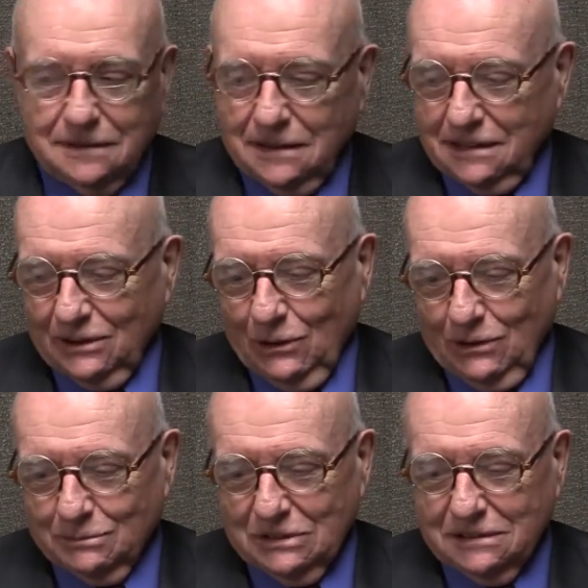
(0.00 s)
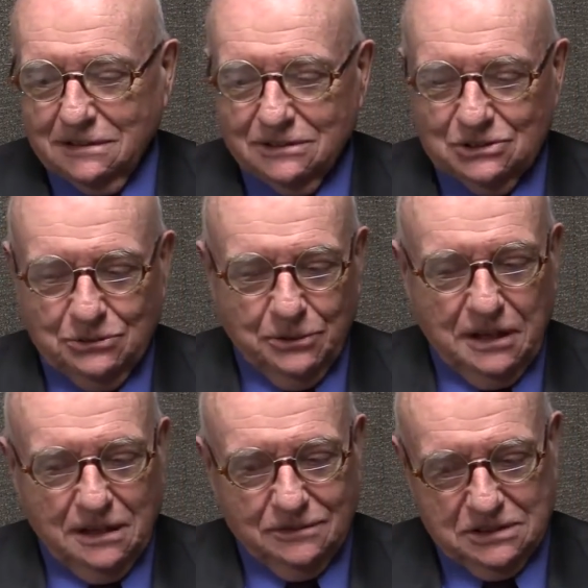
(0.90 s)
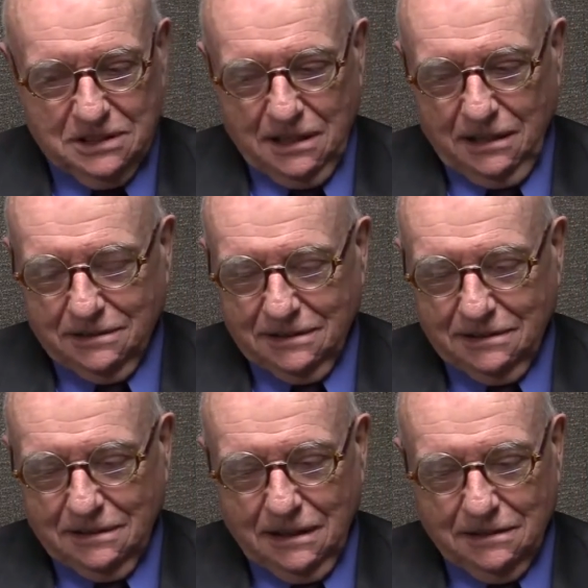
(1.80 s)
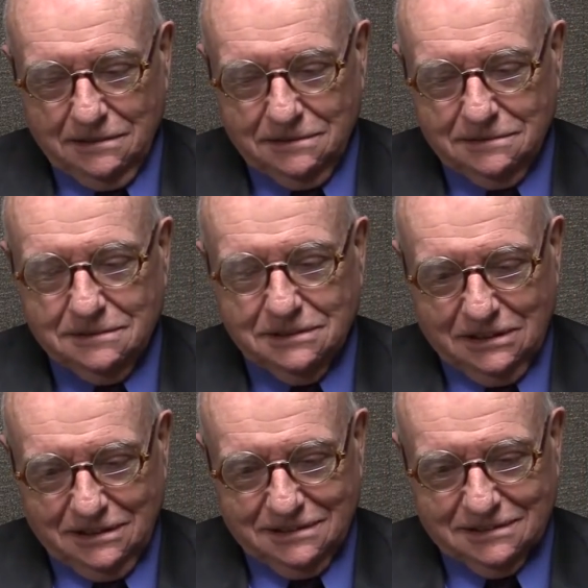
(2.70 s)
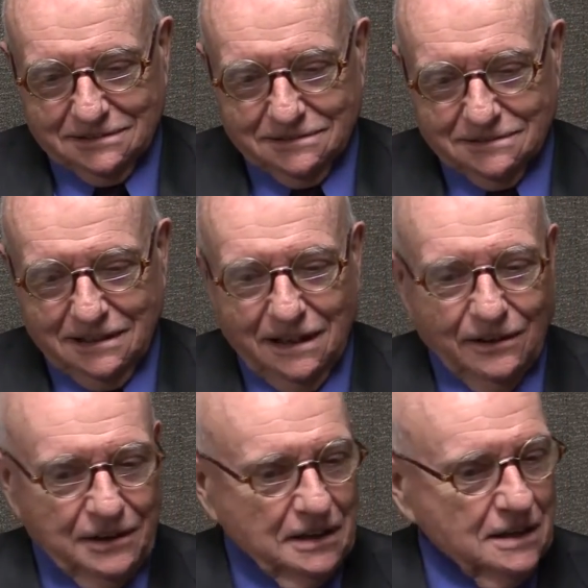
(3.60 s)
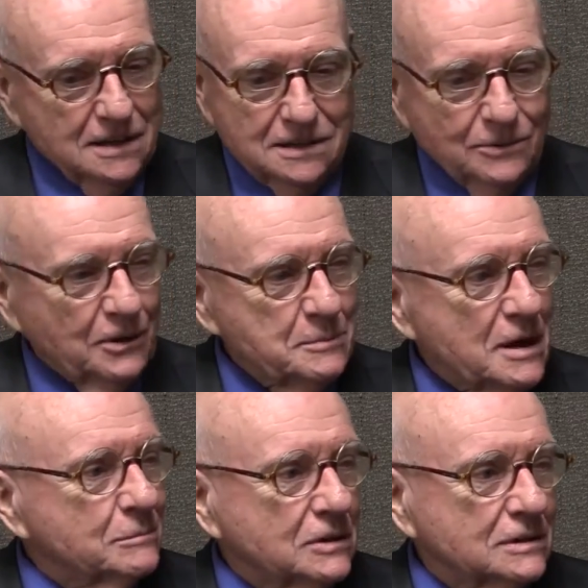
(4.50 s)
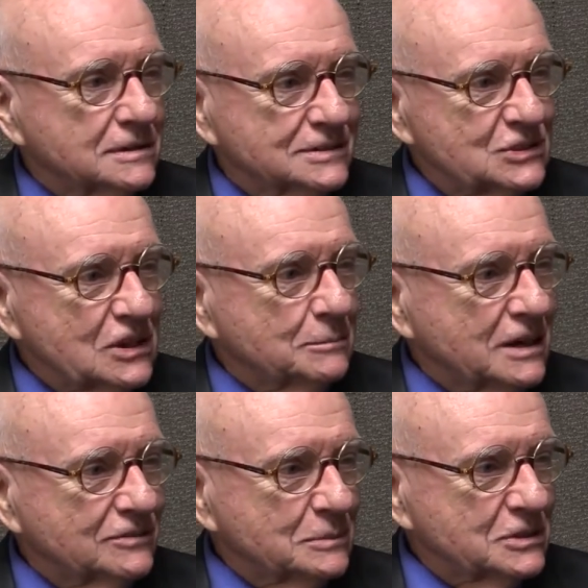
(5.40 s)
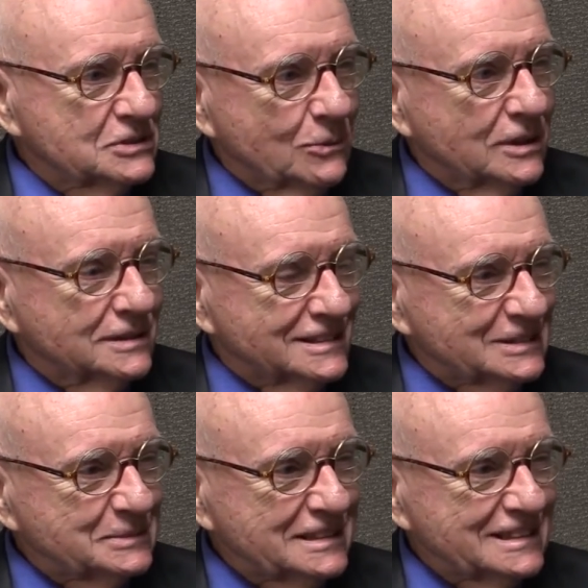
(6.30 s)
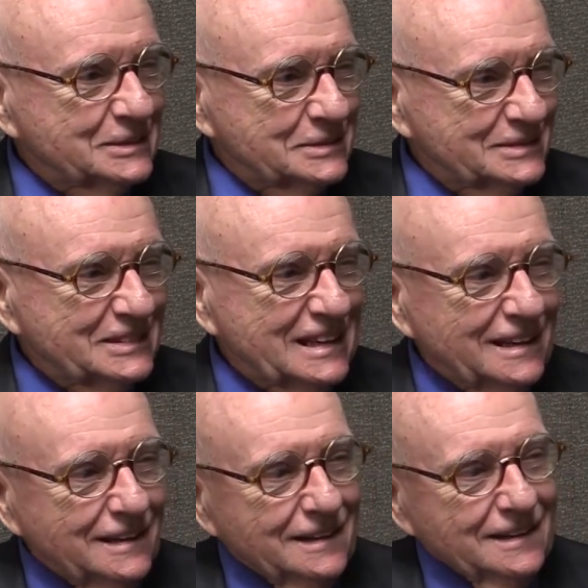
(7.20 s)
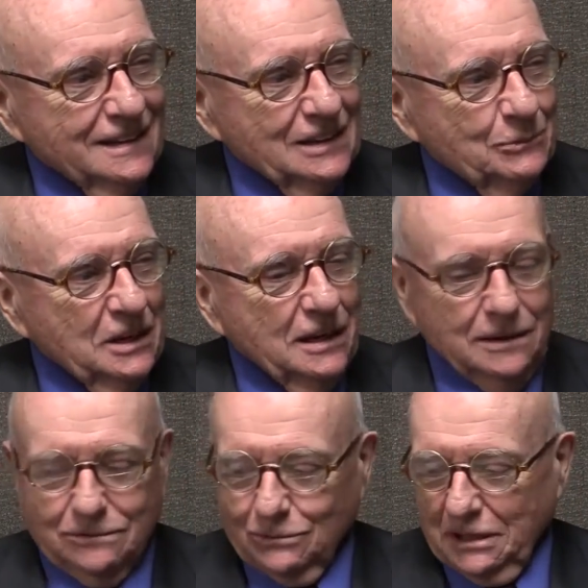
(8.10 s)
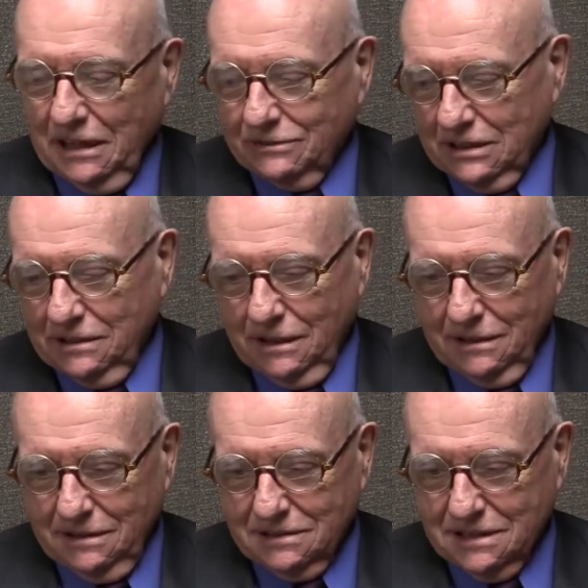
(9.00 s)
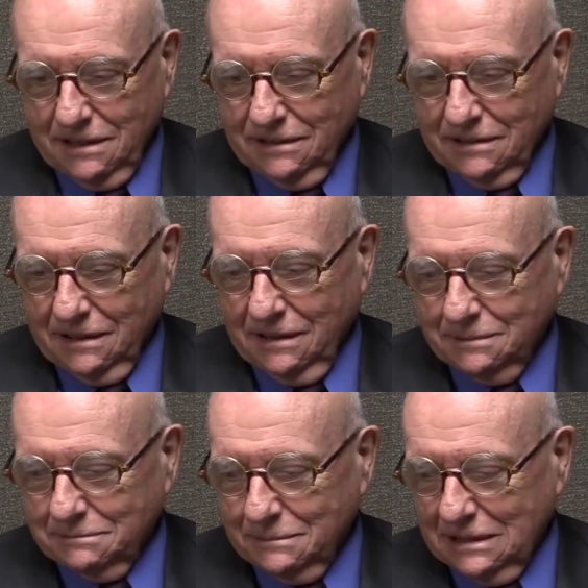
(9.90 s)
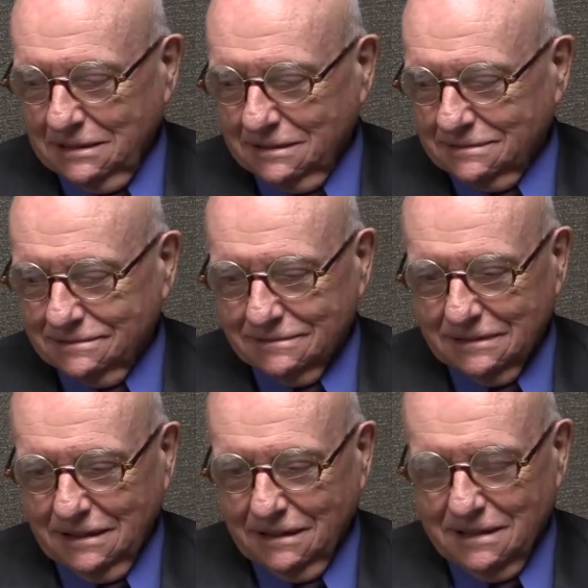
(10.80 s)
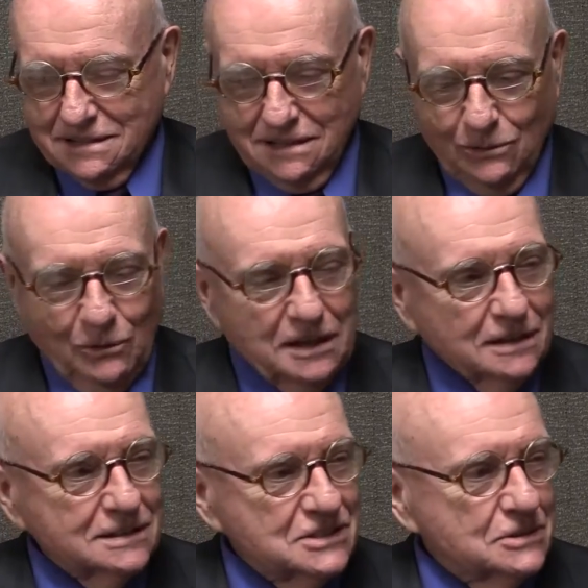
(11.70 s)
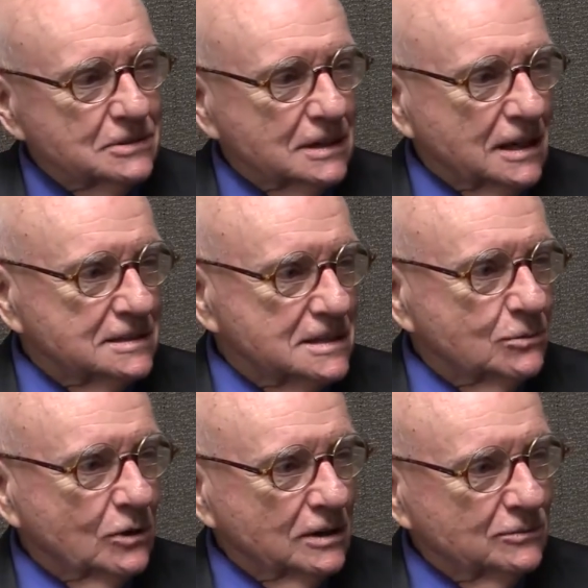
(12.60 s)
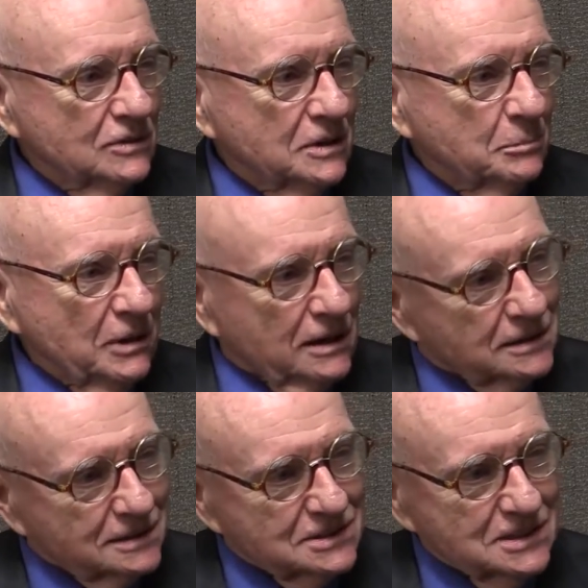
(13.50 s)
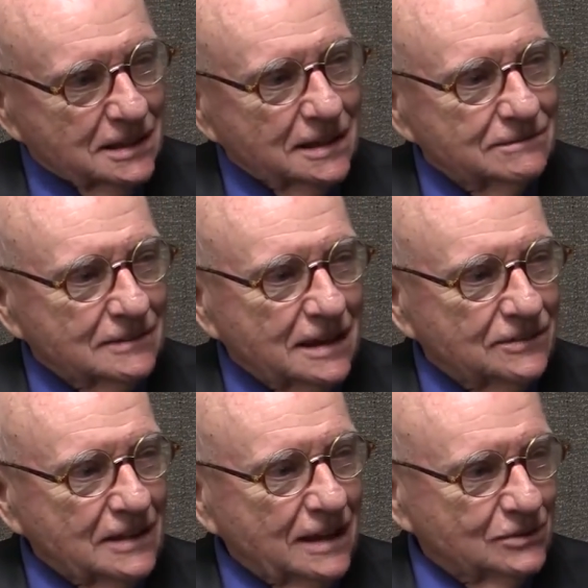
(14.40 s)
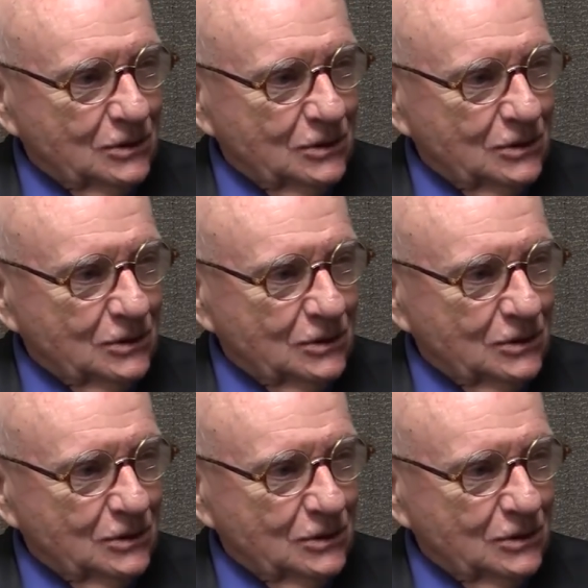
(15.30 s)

at all. But there's 3 of us now, and Gary, he didn't remember some of them as well. I mean, and we have a client that's going to come, I guess in a week or 2, that I did work for their parents, and I have a